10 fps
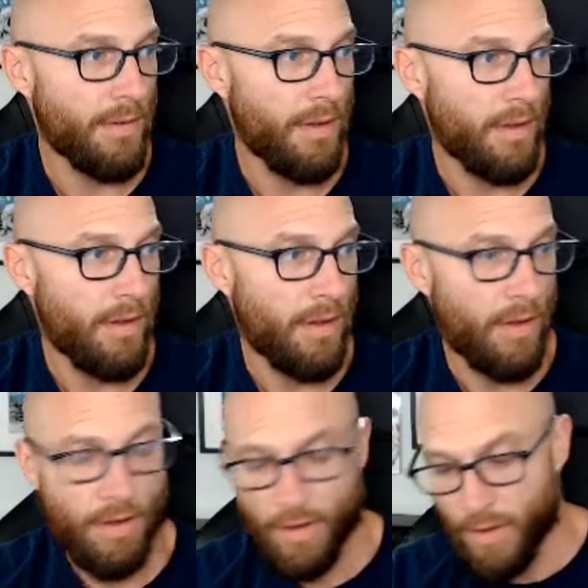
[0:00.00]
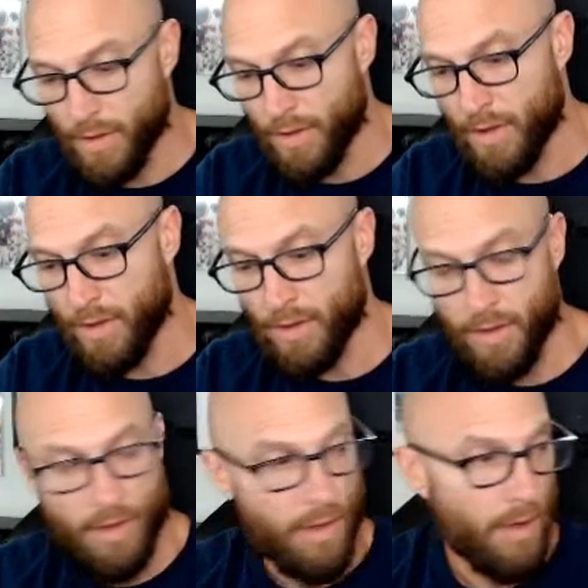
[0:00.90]

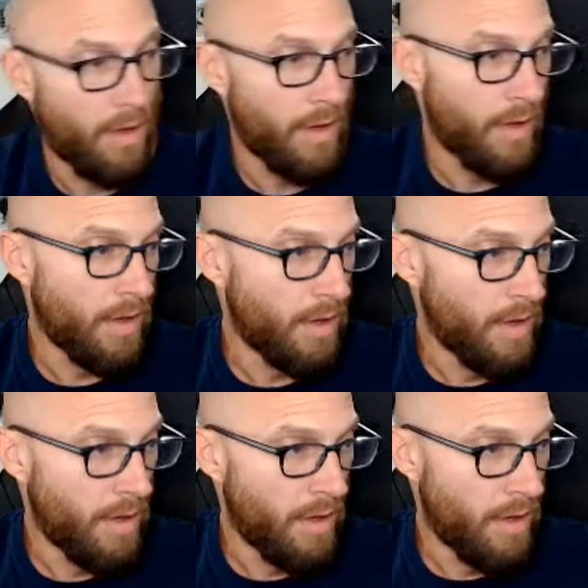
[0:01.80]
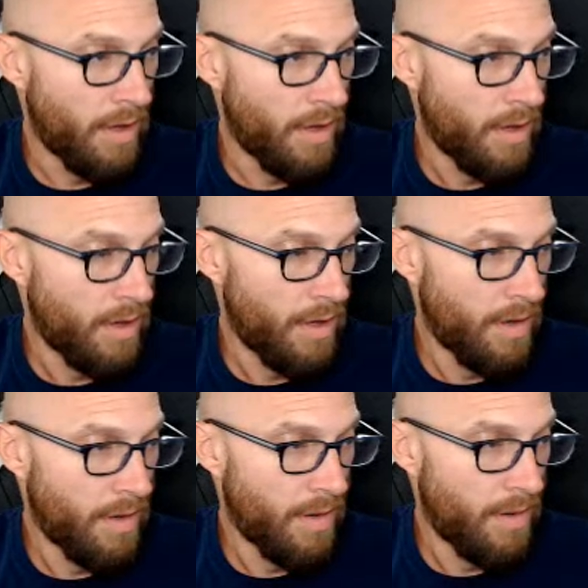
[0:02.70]

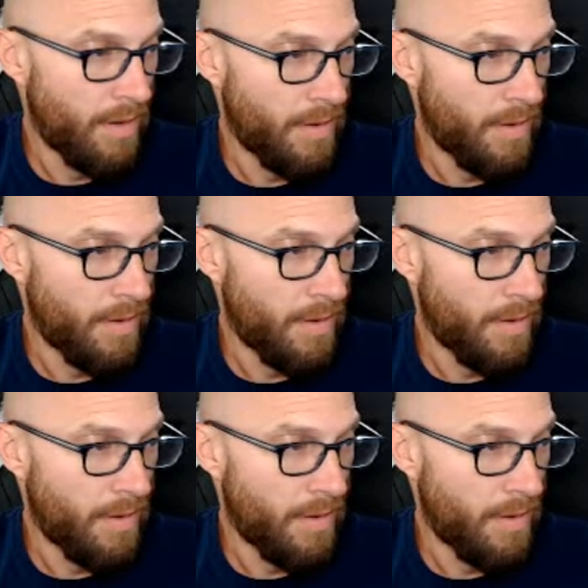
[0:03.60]
[no speech]